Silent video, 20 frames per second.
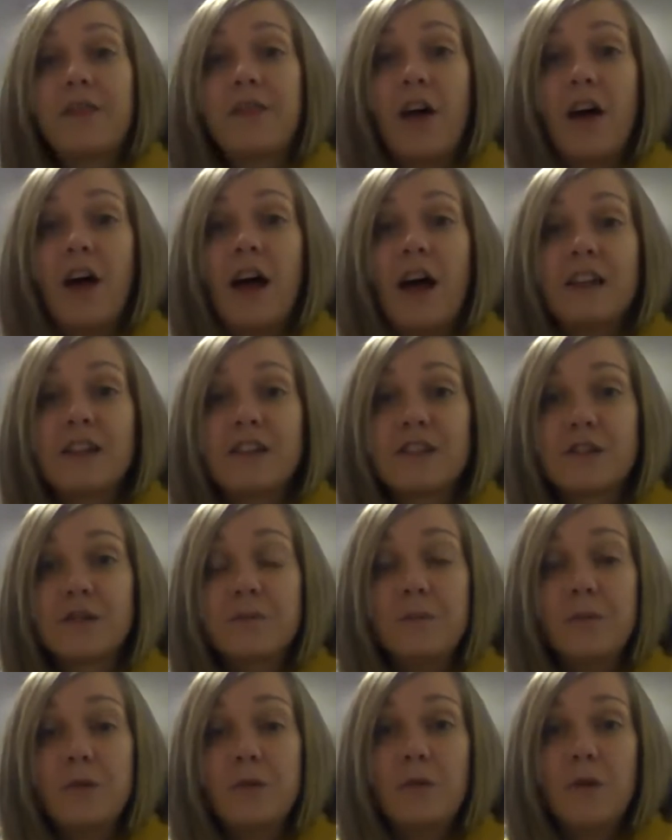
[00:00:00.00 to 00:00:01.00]
The
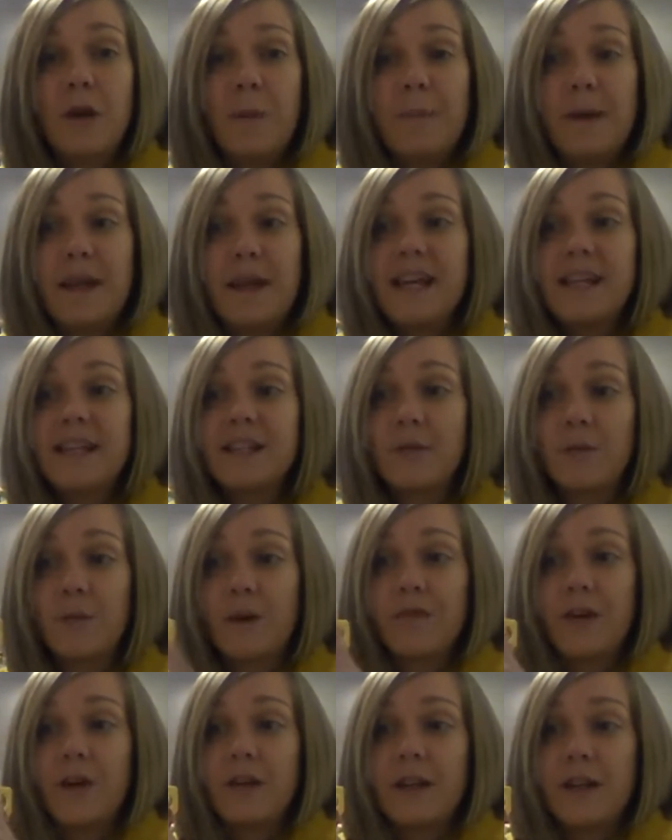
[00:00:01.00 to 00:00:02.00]
smaller piece
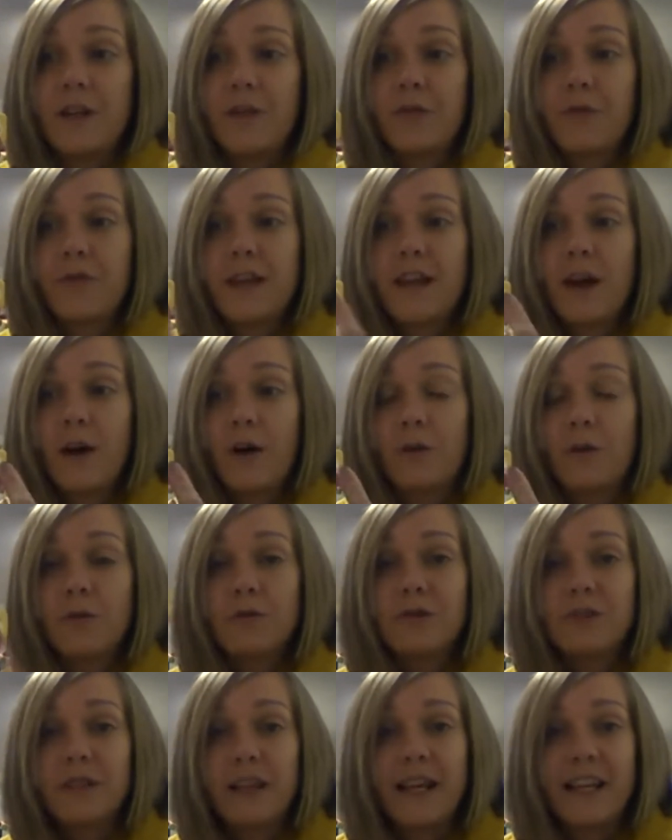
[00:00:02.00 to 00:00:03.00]
with only 3
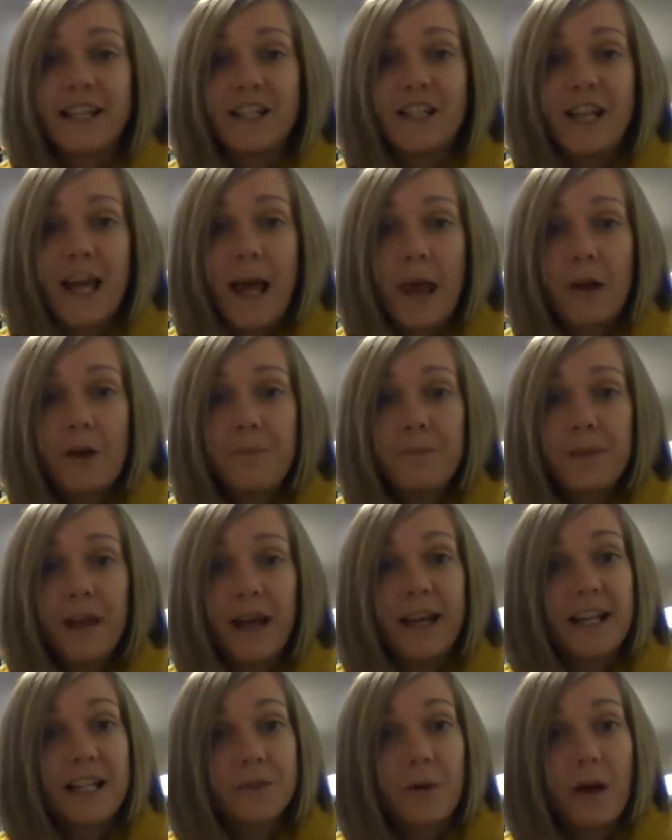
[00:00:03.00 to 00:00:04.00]
holes is yellow
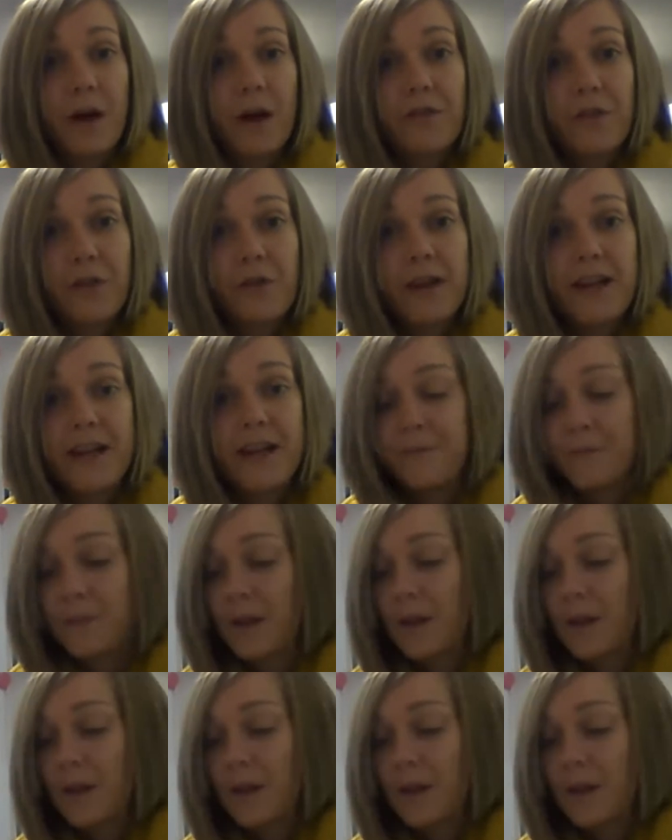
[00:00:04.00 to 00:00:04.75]
and it's worth 3.